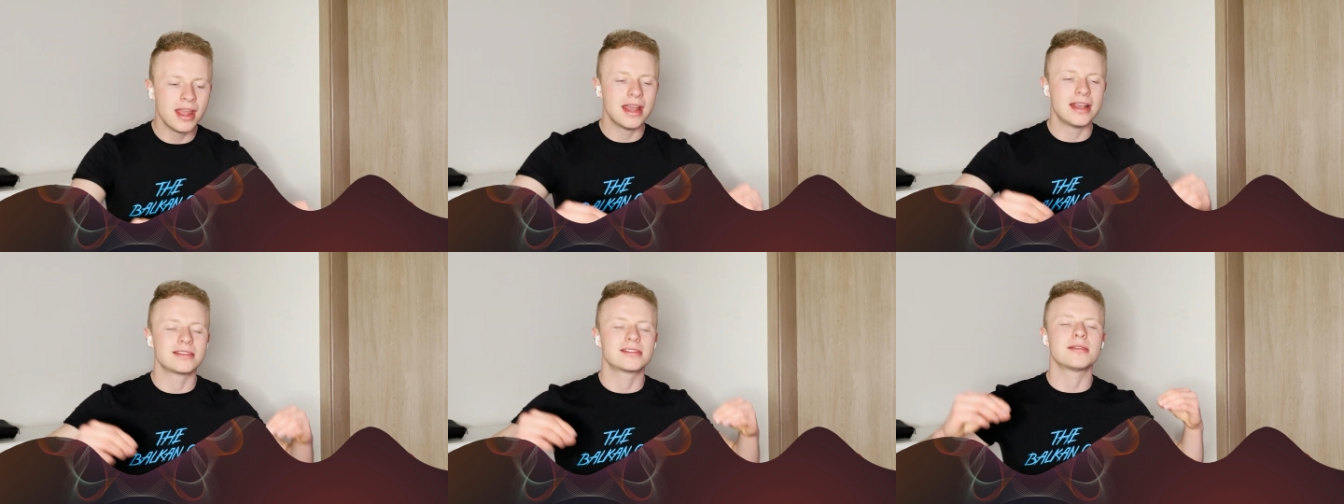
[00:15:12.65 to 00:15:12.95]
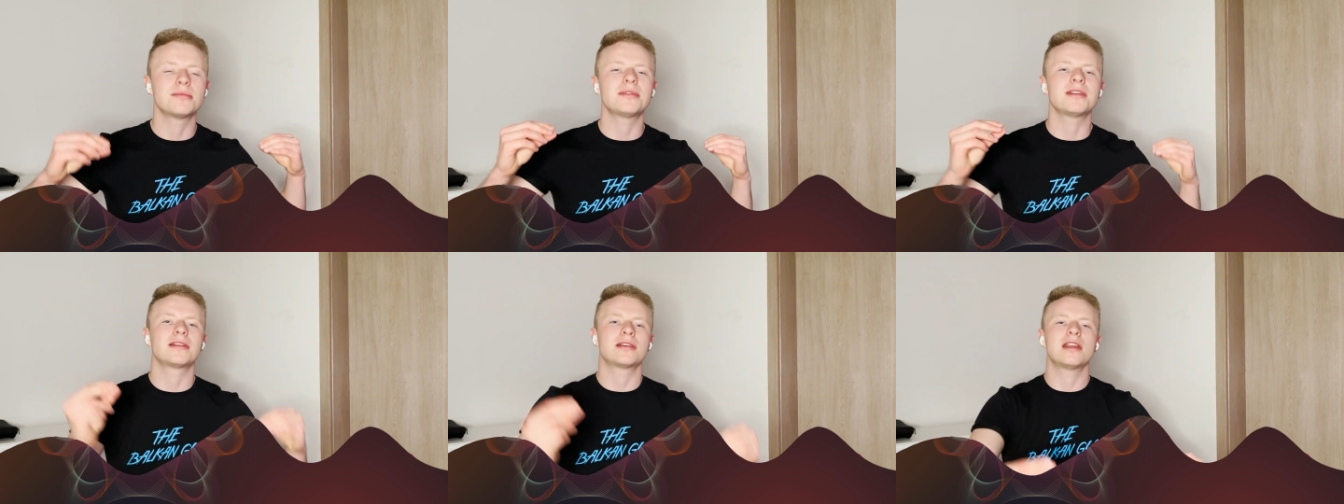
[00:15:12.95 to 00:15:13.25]
and
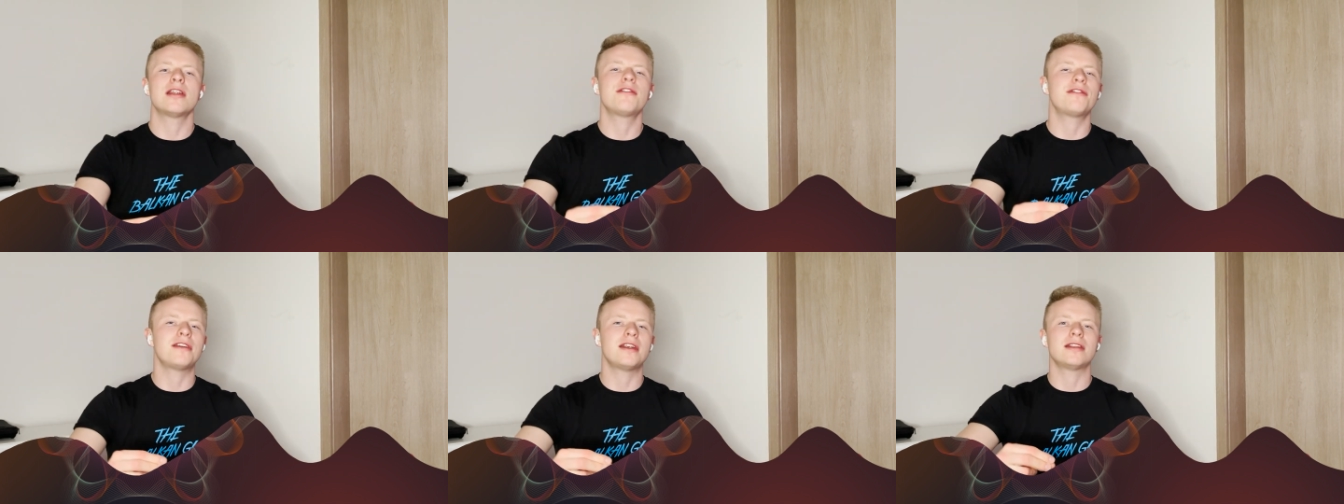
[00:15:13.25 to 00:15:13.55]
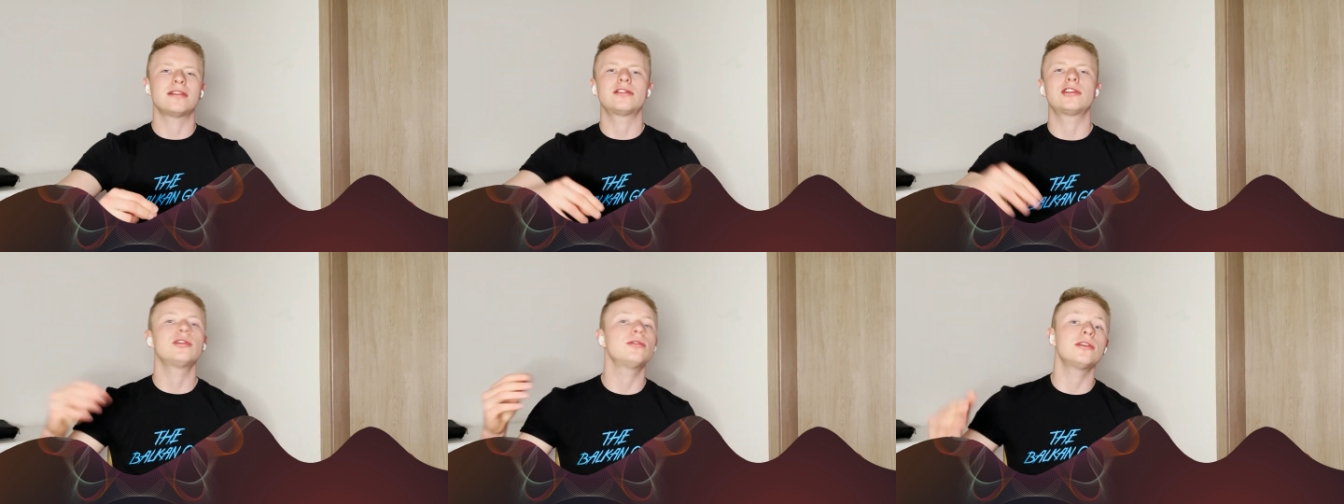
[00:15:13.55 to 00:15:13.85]
something
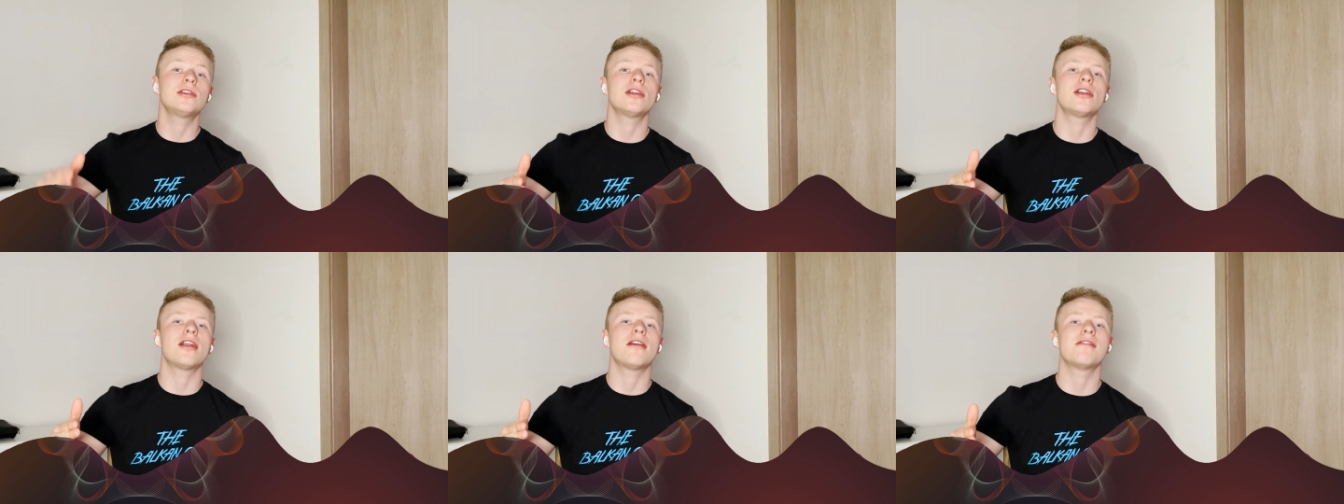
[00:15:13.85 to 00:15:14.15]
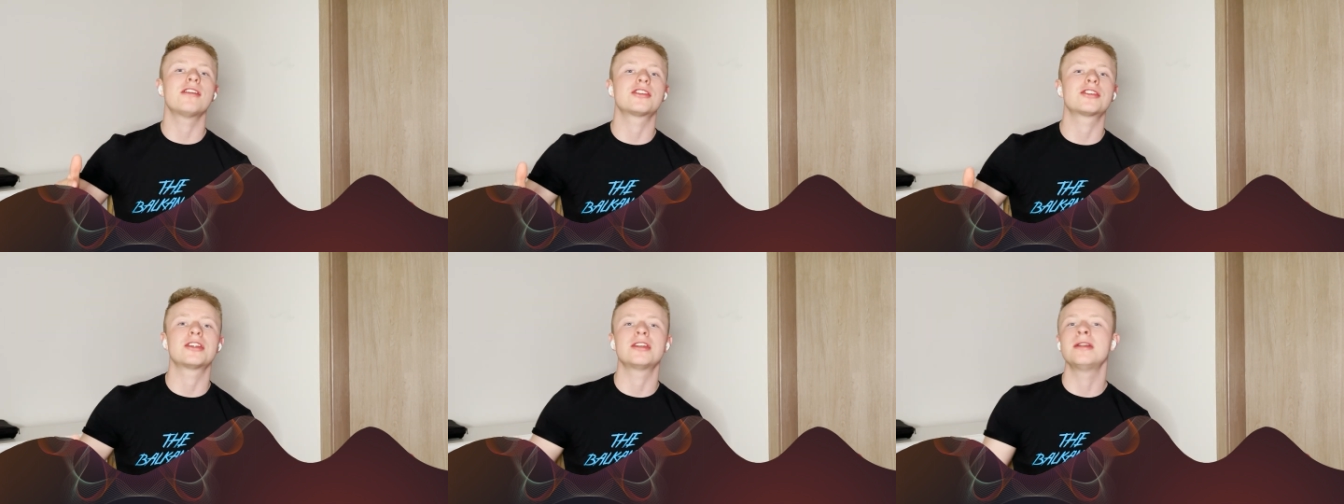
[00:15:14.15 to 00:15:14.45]
different to
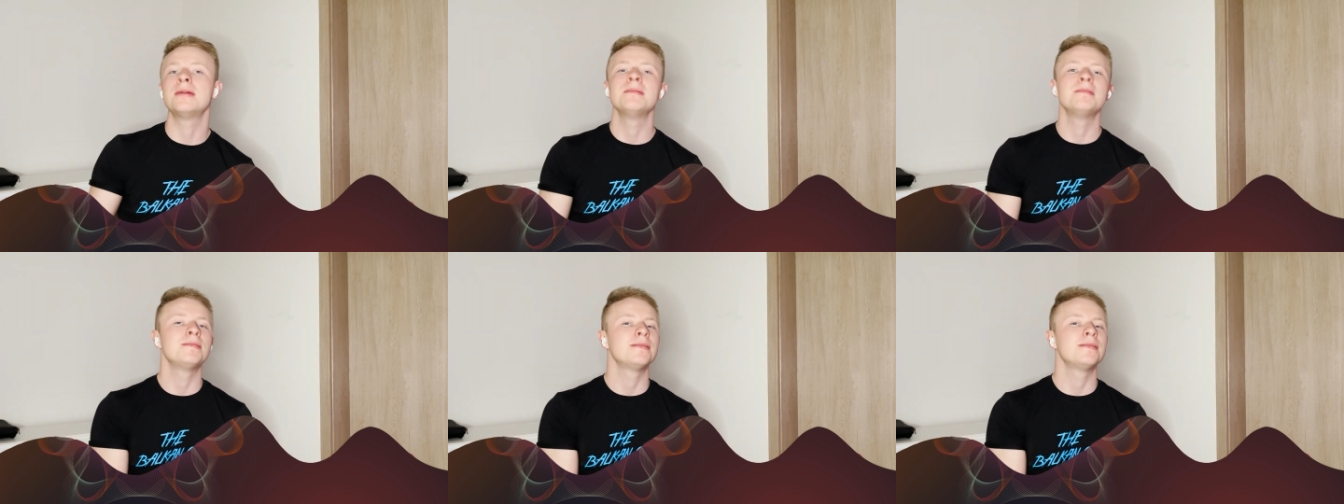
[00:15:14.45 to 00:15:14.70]
Eurovision,